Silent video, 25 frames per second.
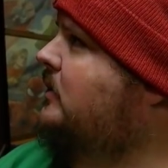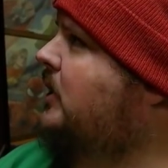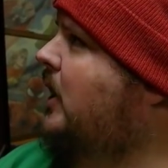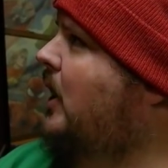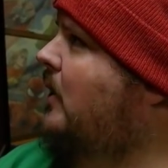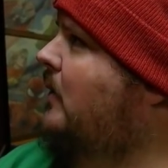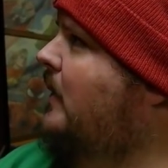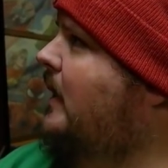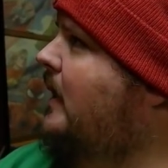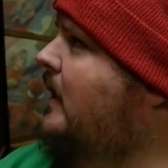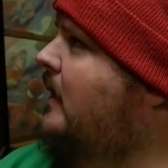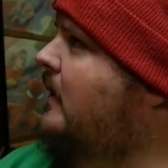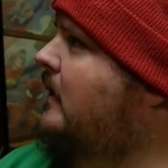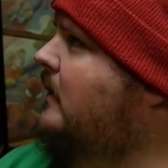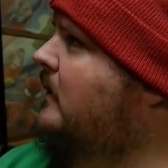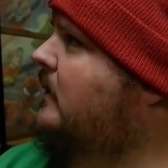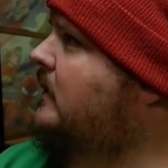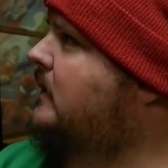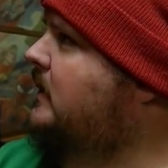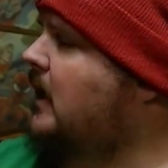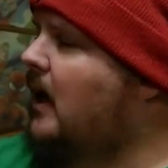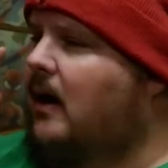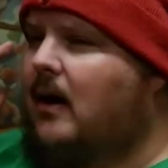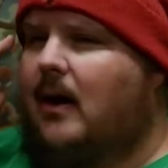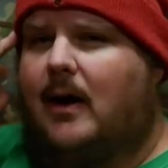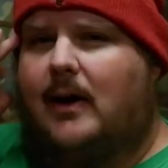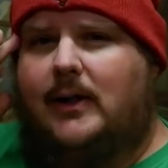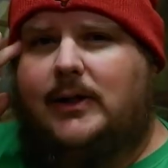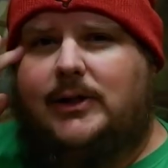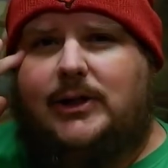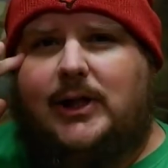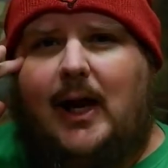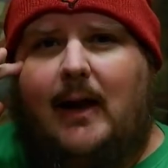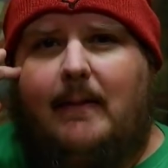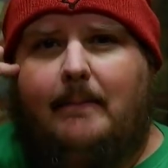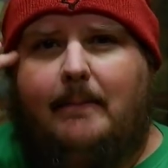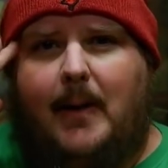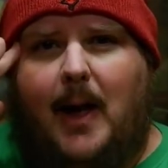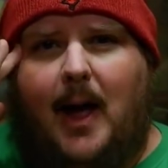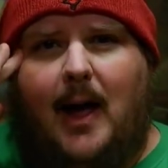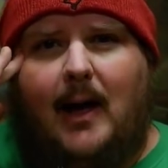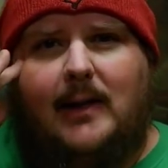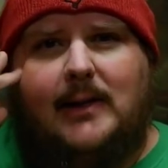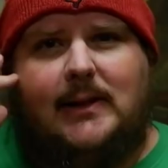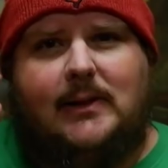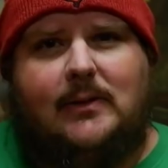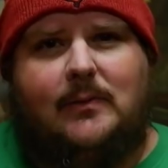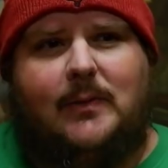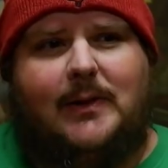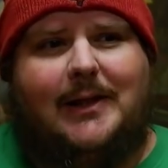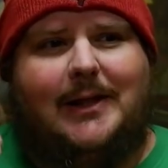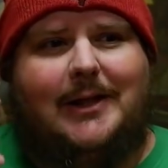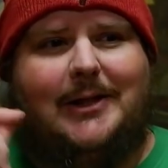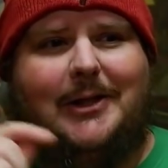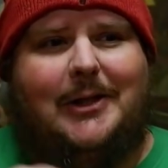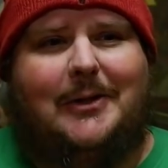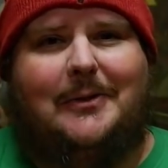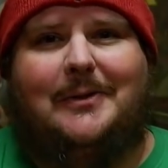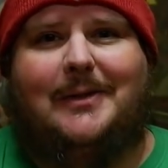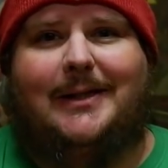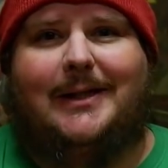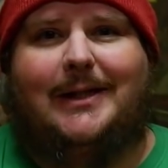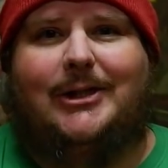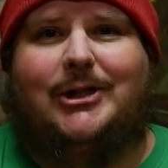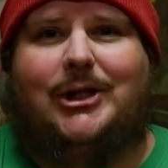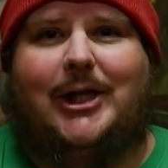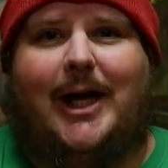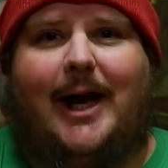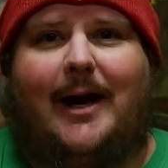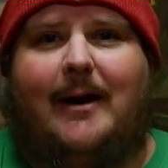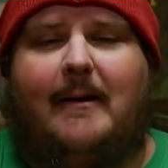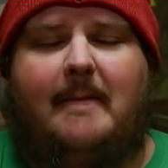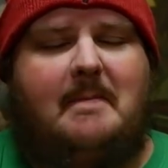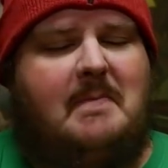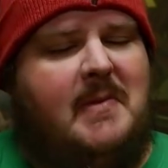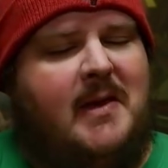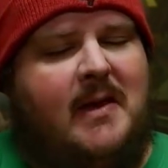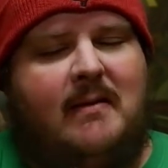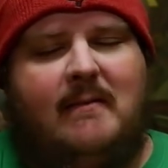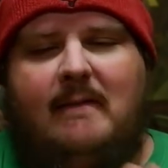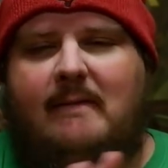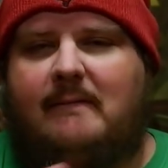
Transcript: Joe Hill's uh, heart-shaped box with the dude in the chair.